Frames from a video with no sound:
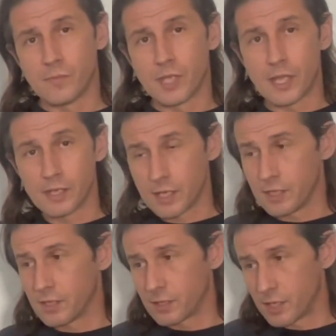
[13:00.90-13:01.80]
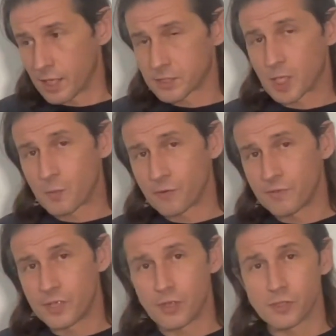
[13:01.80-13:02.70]
And in the next couple of
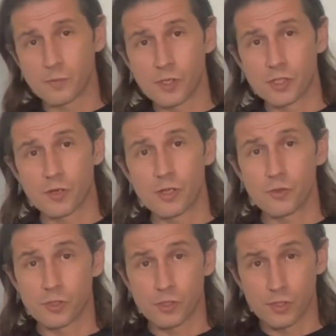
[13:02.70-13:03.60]
videos, I'm going to try to